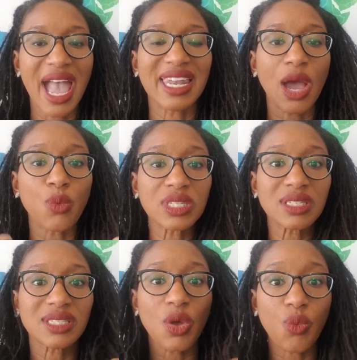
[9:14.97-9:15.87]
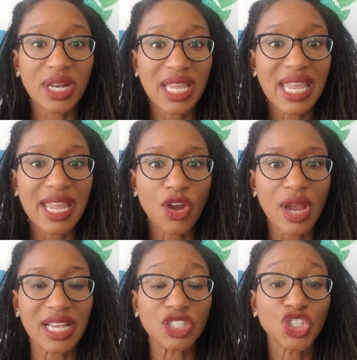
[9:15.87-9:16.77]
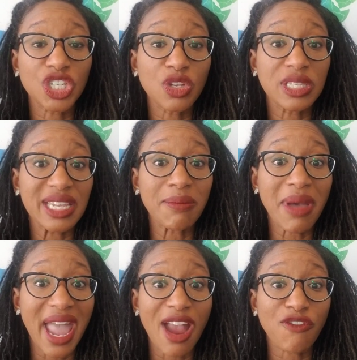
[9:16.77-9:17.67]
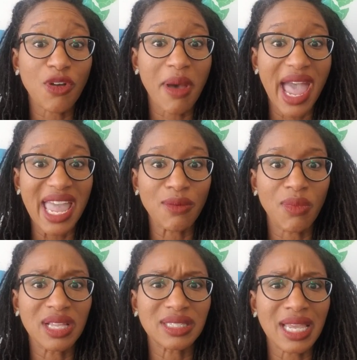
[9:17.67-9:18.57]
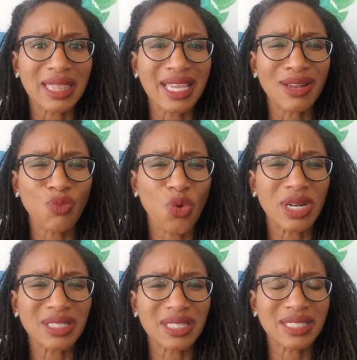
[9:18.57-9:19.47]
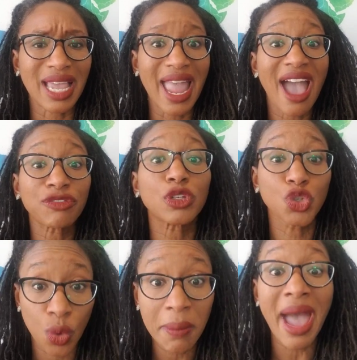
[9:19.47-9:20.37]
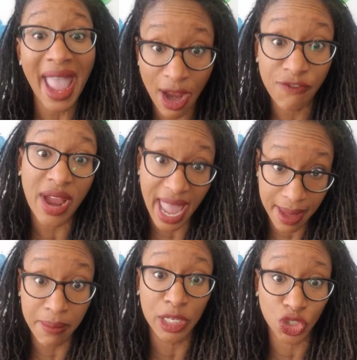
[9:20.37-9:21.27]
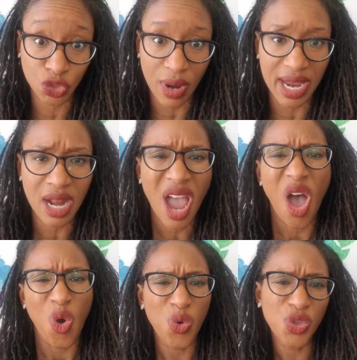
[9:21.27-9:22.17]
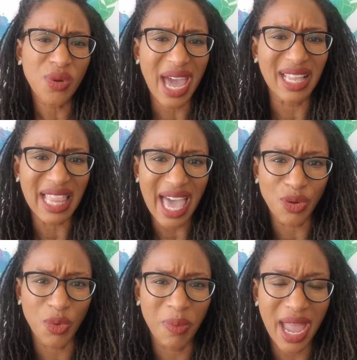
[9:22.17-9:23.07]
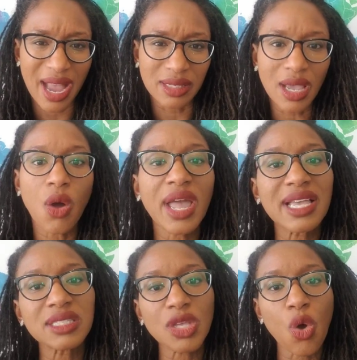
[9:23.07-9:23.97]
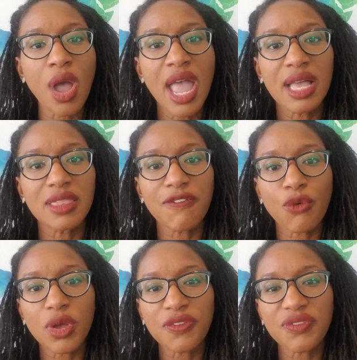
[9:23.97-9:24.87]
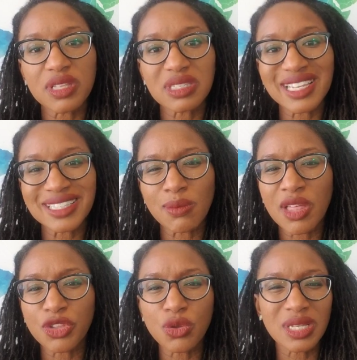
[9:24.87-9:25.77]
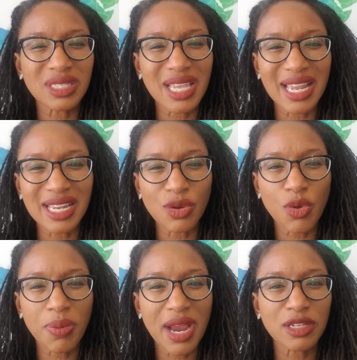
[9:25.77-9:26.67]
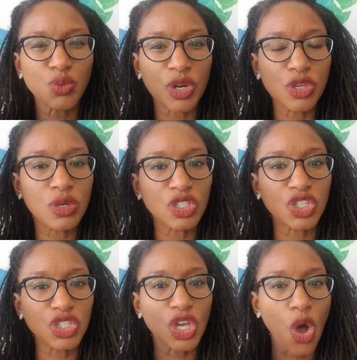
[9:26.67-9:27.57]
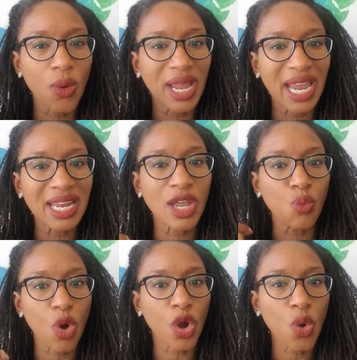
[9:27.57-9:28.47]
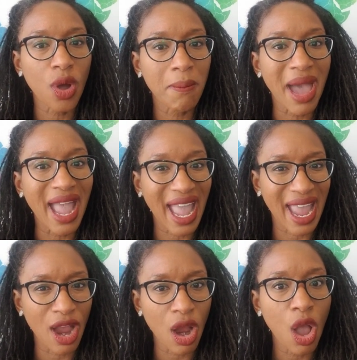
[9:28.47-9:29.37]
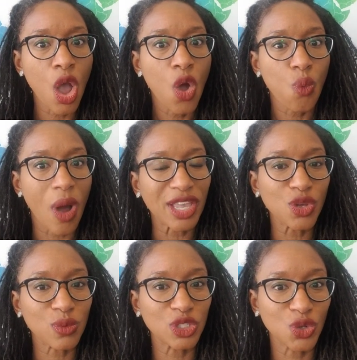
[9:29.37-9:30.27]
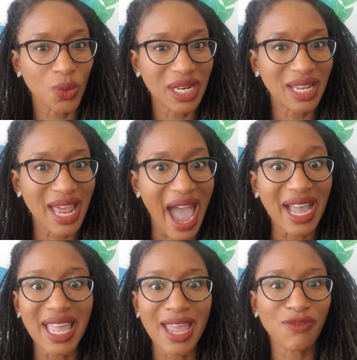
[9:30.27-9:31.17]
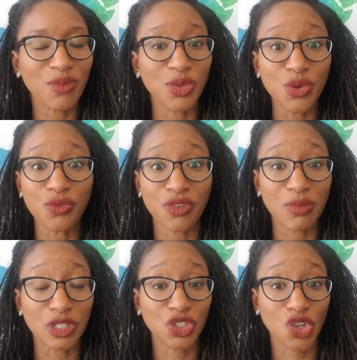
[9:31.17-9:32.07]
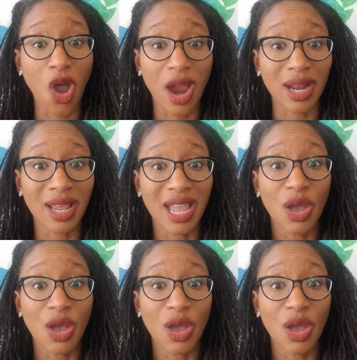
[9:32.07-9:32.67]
And I went to someone here and she did my hair for about 8 months and then wanted to say, after doing my hair for 8 months straight, oh, you got a lot of repairs. Okay, so the 4th, 5th, 6th month, you didn't see I needed repairs where you could just go in and work on my hair while you were doing it? I came from you from the start.